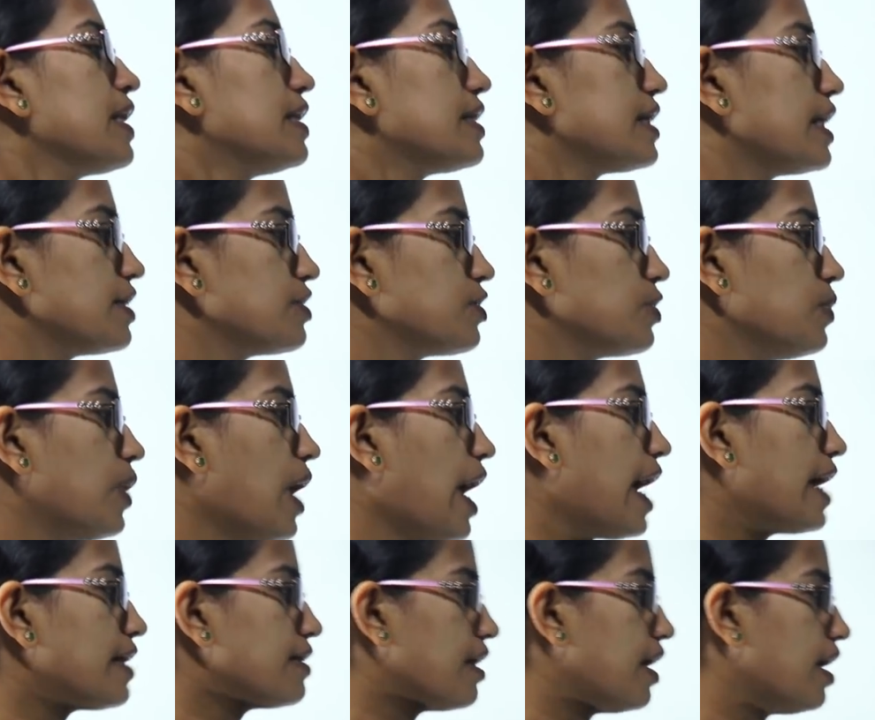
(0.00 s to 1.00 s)
Then you
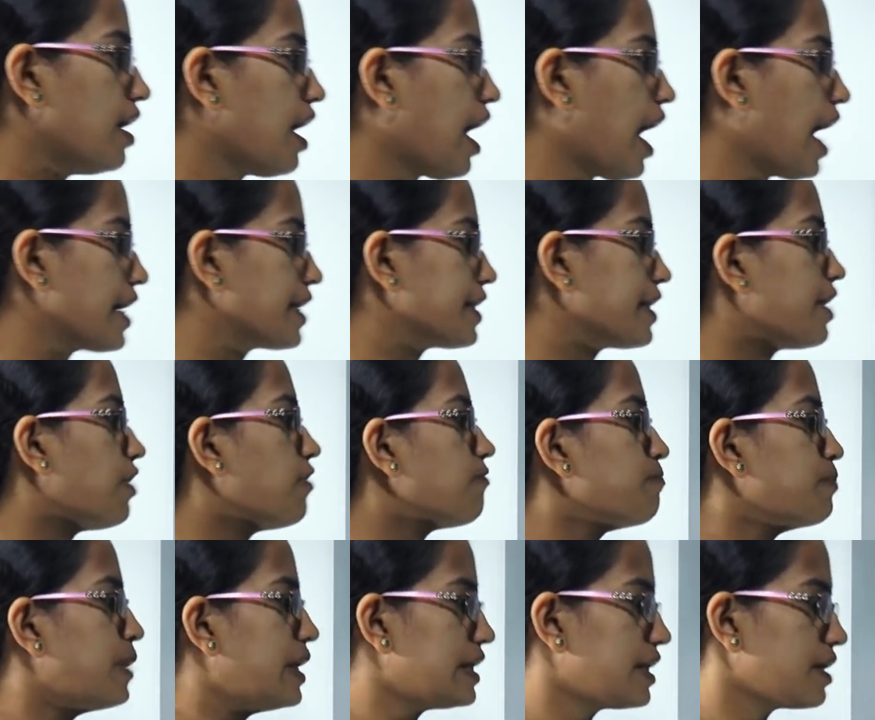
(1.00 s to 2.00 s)
had an uh, idea of
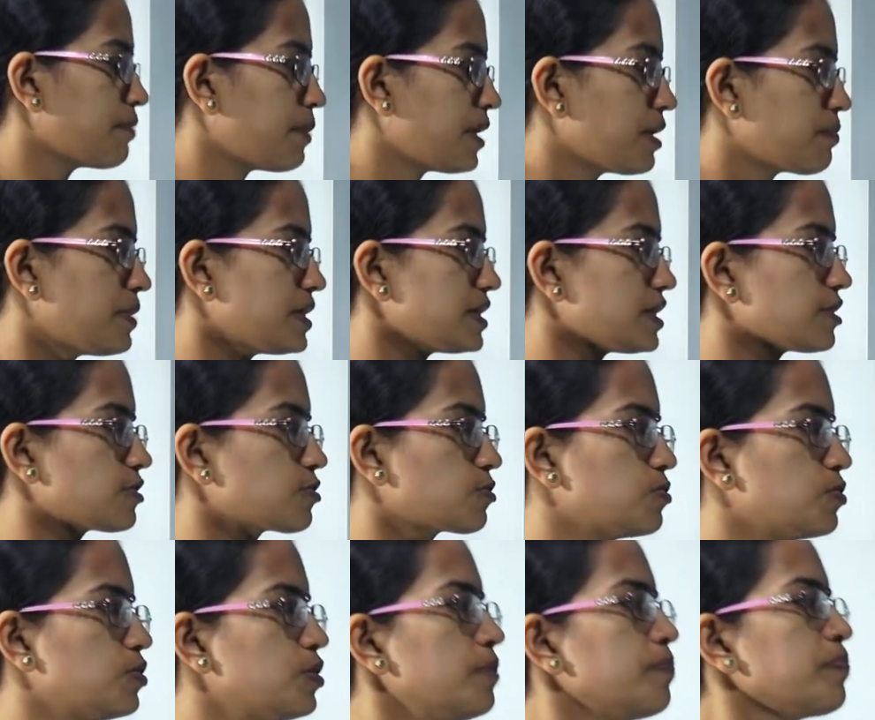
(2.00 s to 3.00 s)
multipurpose
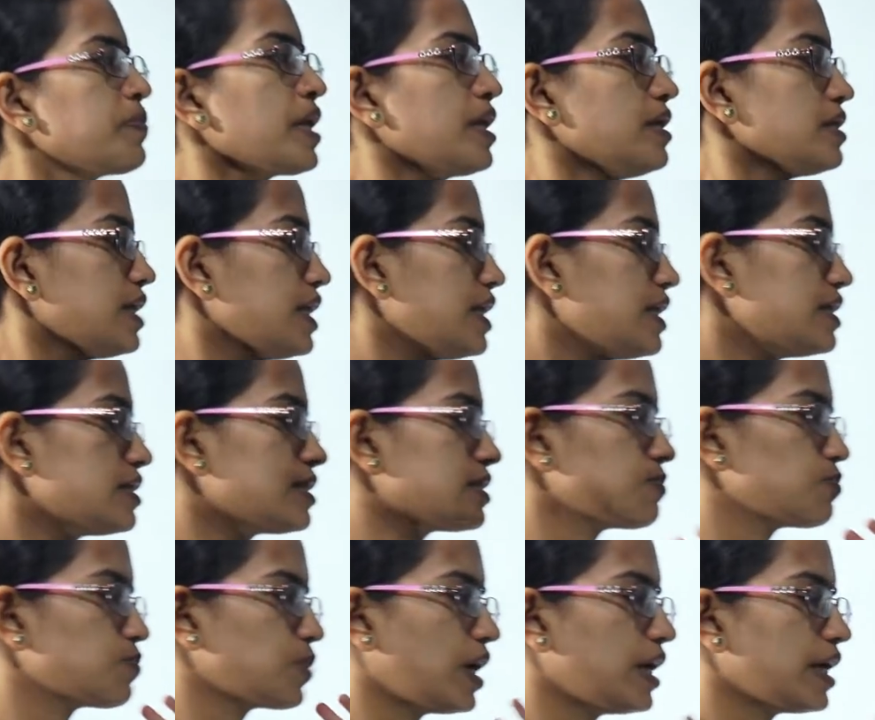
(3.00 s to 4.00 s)
school. These
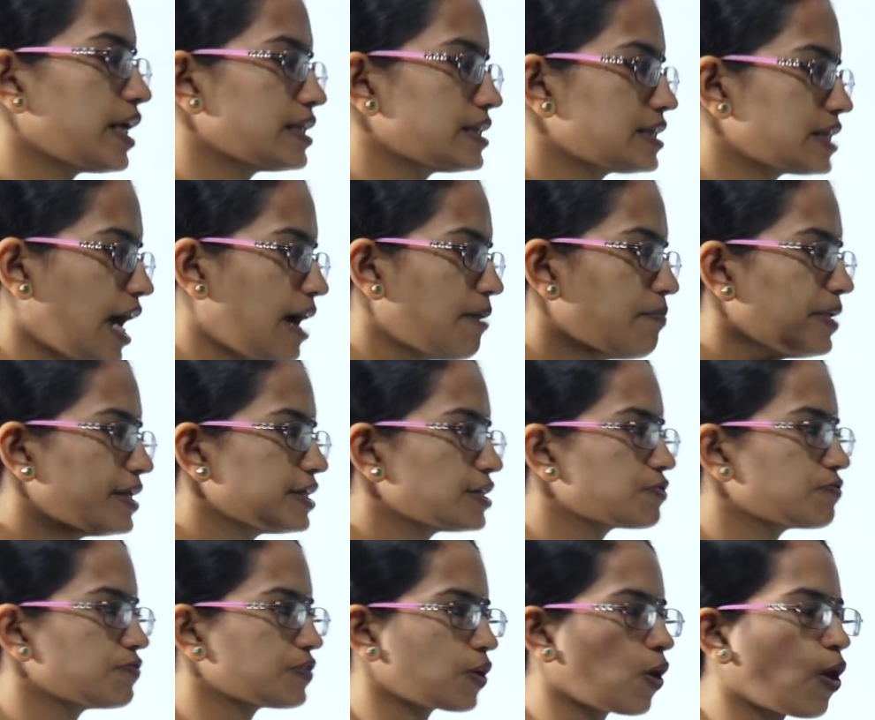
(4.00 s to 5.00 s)
were
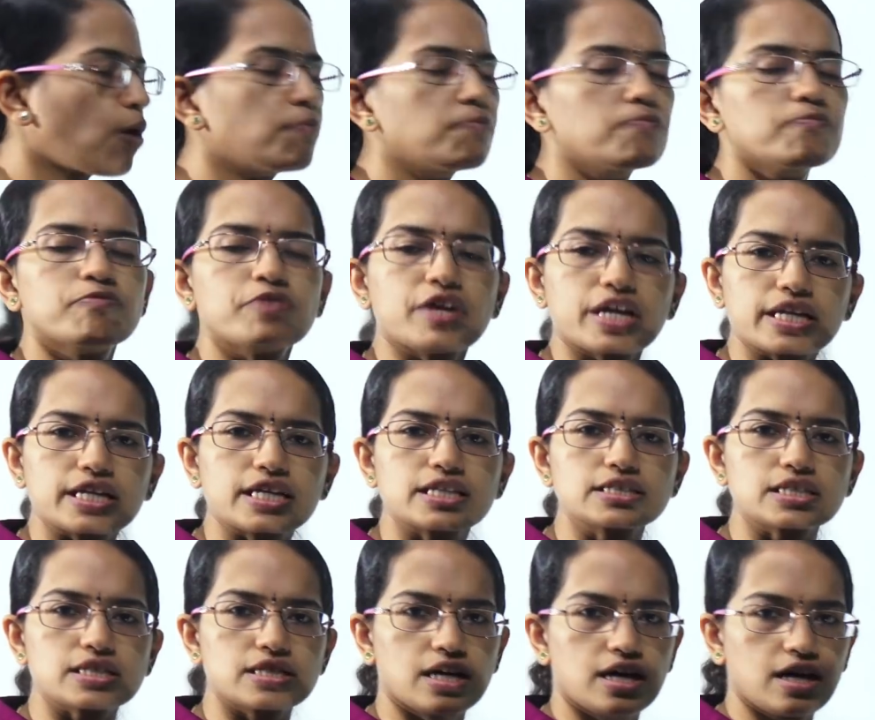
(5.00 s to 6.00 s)
established from
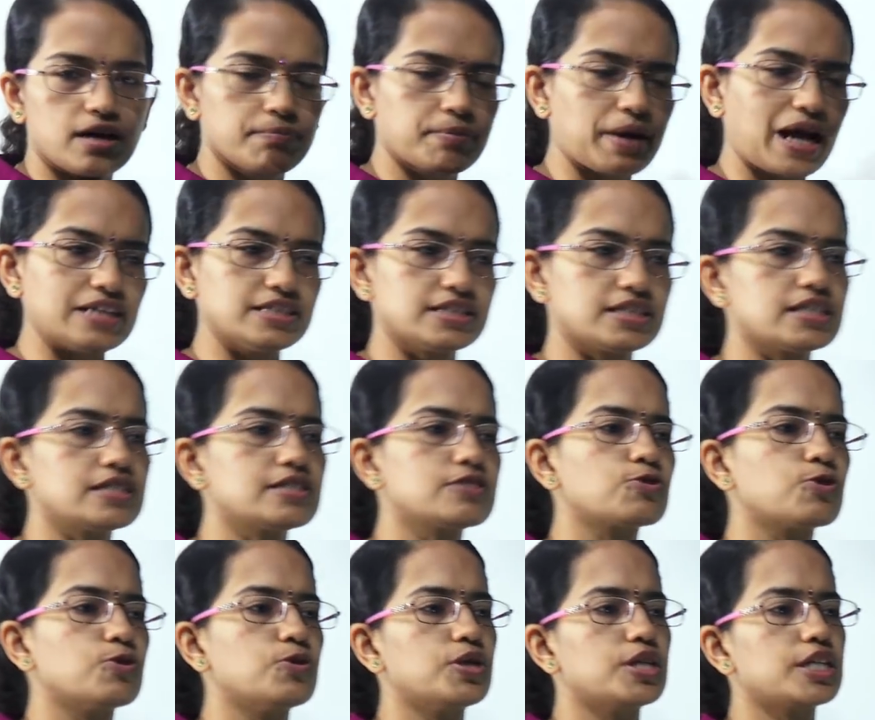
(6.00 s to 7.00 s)
various uh, branches.
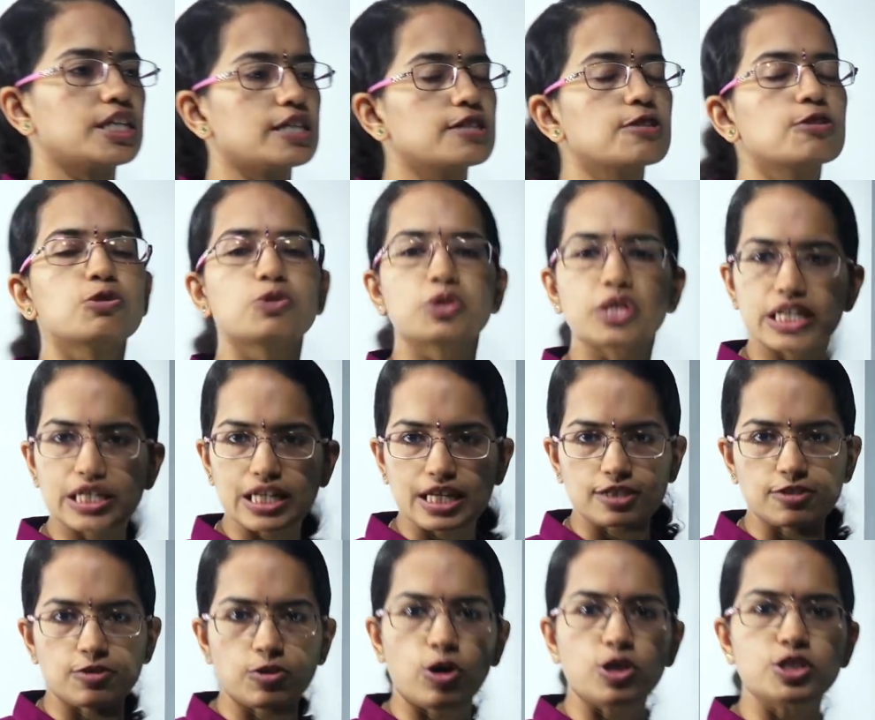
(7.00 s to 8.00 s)
So it included
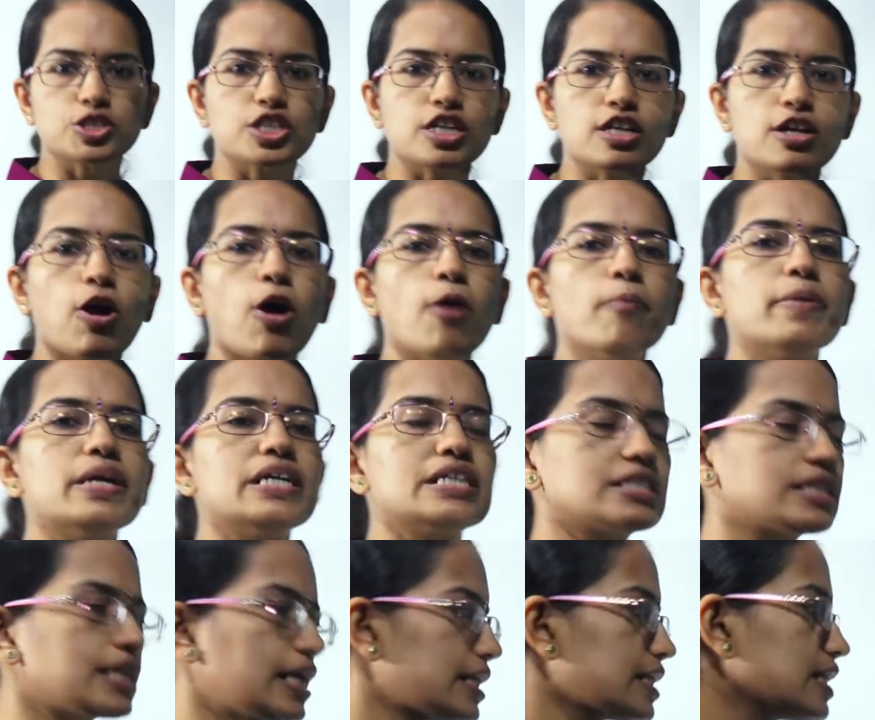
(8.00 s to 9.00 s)
technology,
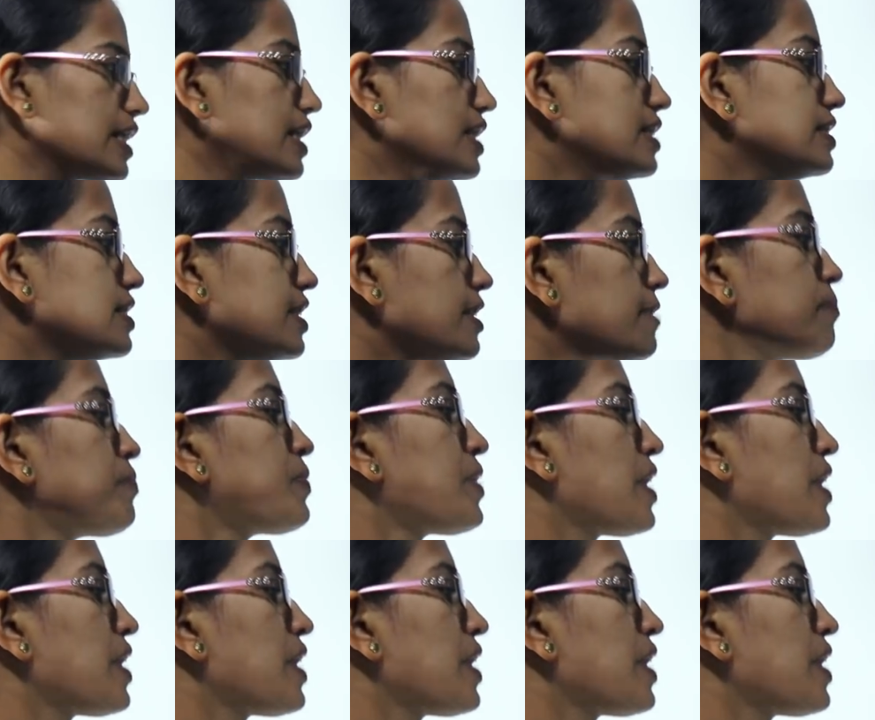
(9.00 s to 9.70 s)
commerce, agriculture.